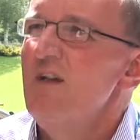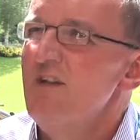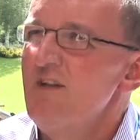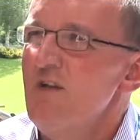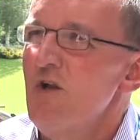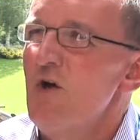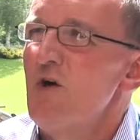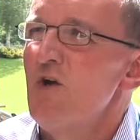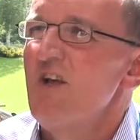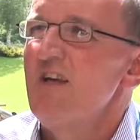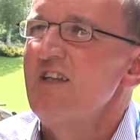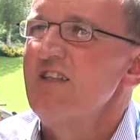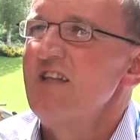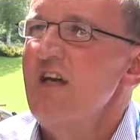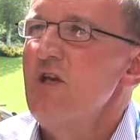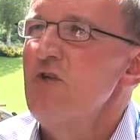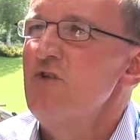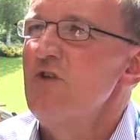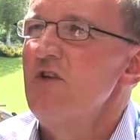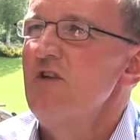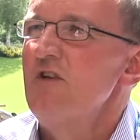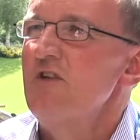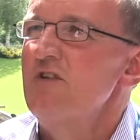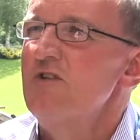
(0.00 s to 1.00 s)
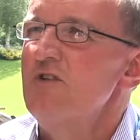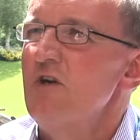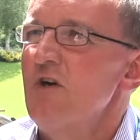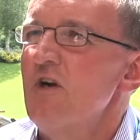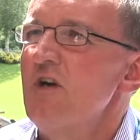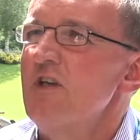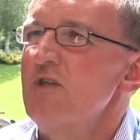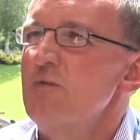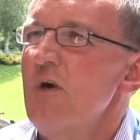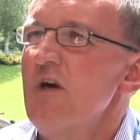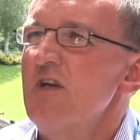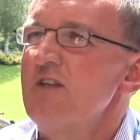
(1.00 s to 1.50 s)
the organisation and
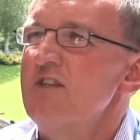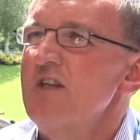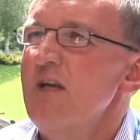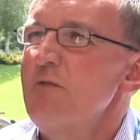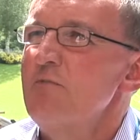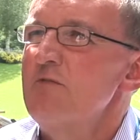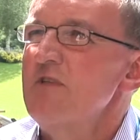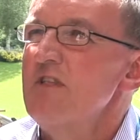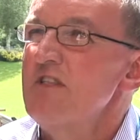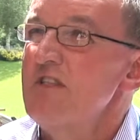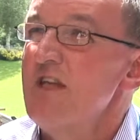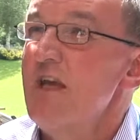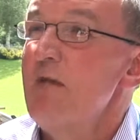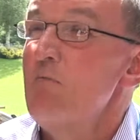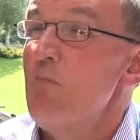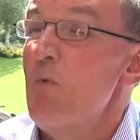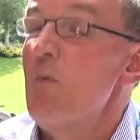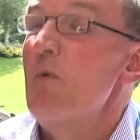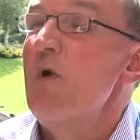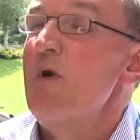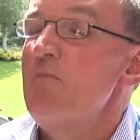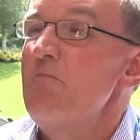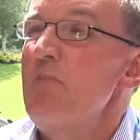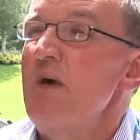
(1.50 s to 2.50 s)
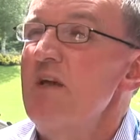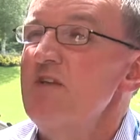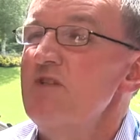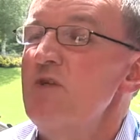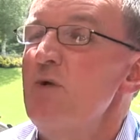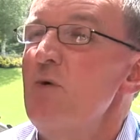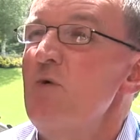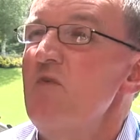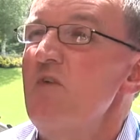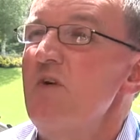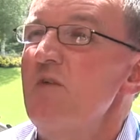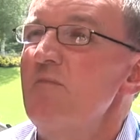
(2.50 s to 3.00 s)
talking to our teams and seeing what we can best
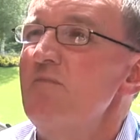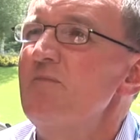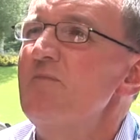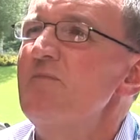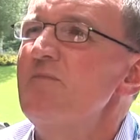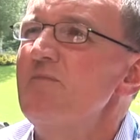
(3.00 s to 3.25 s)
do with it.